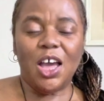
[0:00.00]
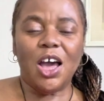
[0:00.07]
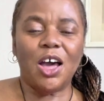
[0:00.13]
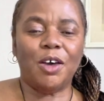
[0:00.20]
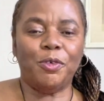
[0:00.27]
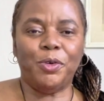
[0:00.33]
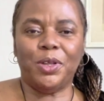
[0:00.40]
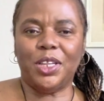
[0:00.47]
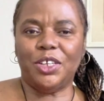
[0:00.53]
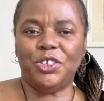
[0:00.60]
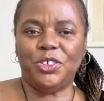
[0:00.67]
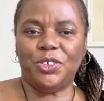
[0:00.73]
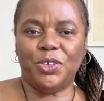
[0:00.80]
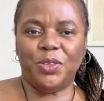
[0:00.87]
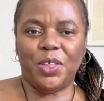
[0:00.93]
I will let
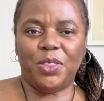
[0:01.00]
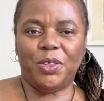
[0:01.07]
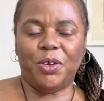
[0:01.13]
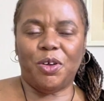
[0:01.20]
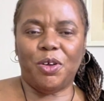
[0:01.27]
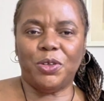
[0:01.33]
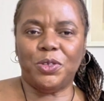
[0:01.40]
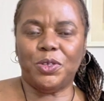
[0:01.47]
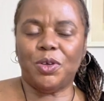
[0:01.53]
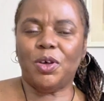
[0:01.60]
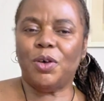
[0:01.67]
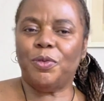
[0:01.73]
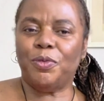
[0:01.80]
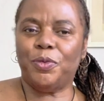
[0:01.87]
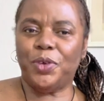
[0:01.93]
you know that they're also
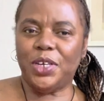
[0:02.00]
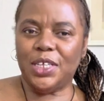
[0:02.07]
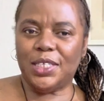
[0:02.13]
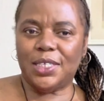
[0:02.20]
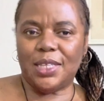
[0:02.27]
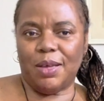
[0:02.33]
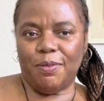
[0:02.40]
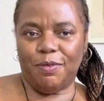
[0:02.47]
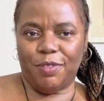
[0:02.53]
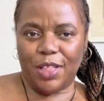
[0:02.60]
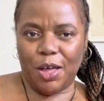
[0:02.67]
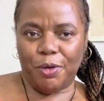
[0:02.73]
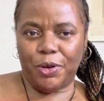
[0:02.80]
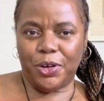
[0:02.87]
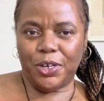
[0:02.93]
a woody stem
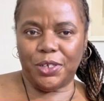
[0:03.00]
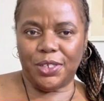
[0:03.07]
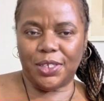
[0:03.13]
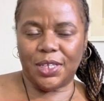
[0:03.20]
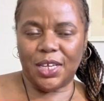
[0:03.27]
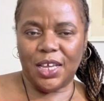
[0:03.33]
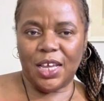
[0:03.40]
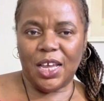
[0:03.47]
flowers,